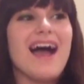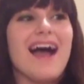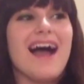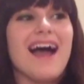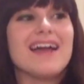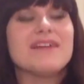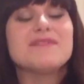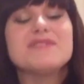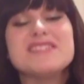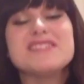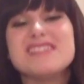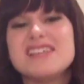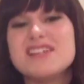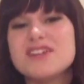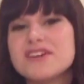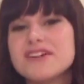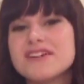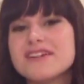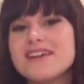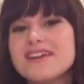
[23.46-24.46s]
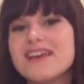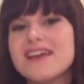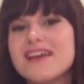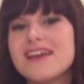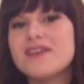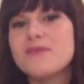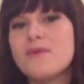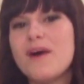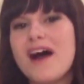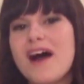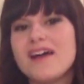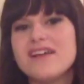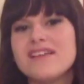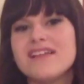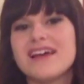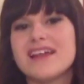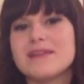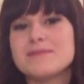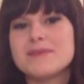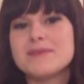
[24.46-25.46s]
I haven't seen her in a while,
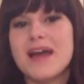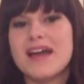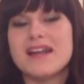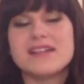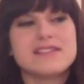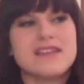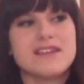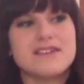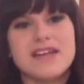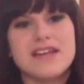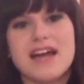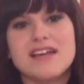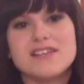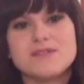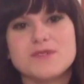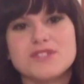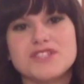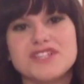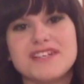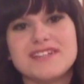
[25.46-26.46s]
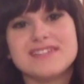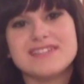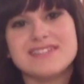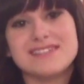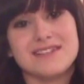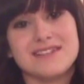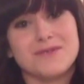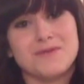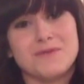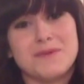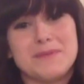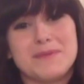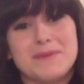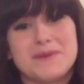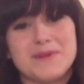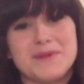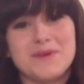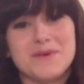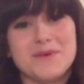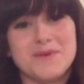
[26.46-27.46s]
and I'm kind of scared to ask where she is because I don't
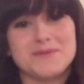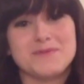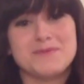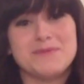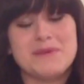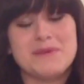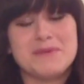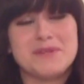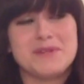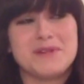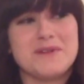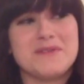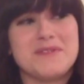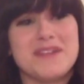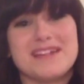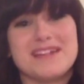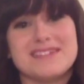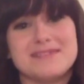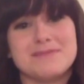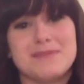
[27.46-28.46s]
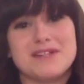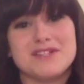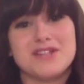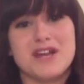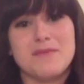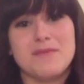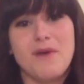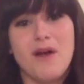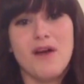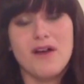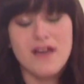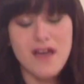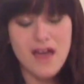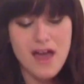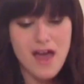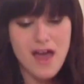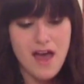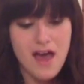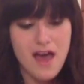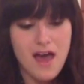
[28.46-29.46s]
want people to know that I did my job wrong.
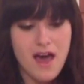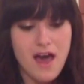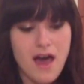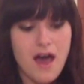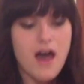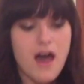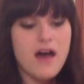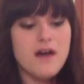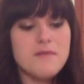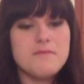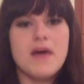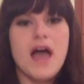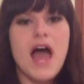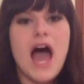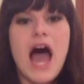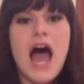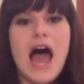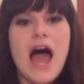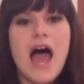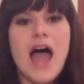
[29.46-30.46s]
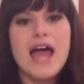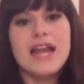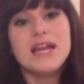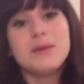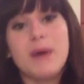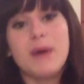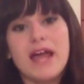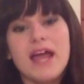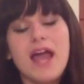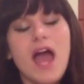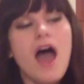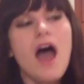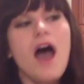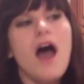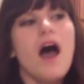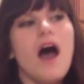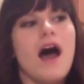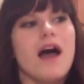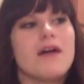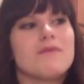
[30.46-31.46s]
Anyway,
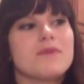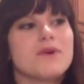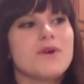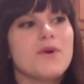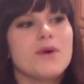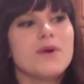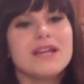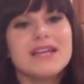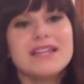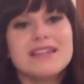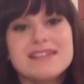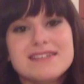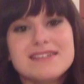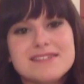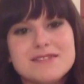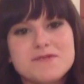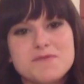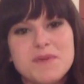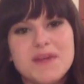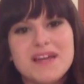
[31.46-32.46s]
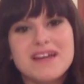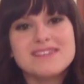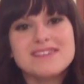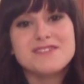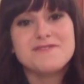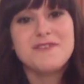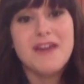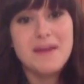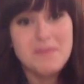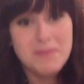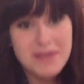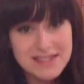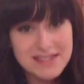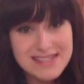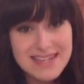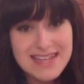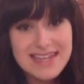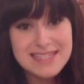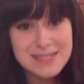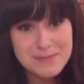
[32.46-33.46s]
I'm recording this because if Hamlet
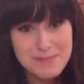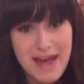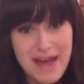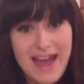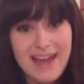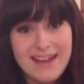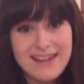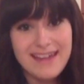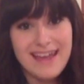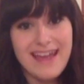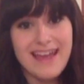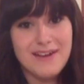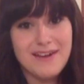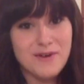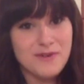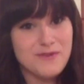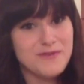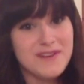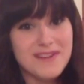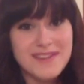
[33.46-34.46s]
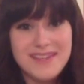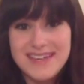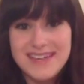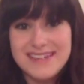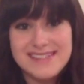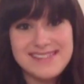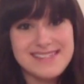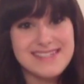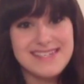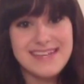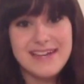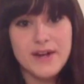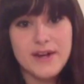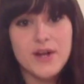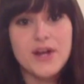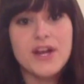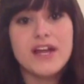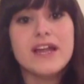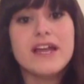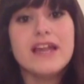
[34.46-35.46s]
gets back and Ophelia isn't here,
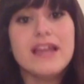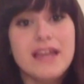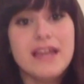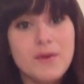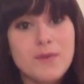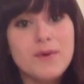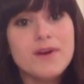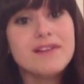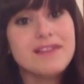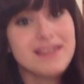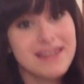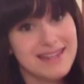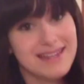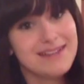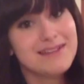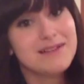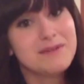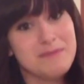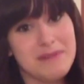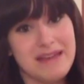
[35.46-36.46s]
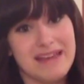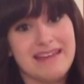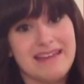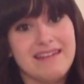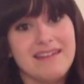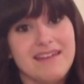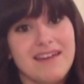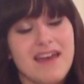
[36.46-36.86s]
he will kill me.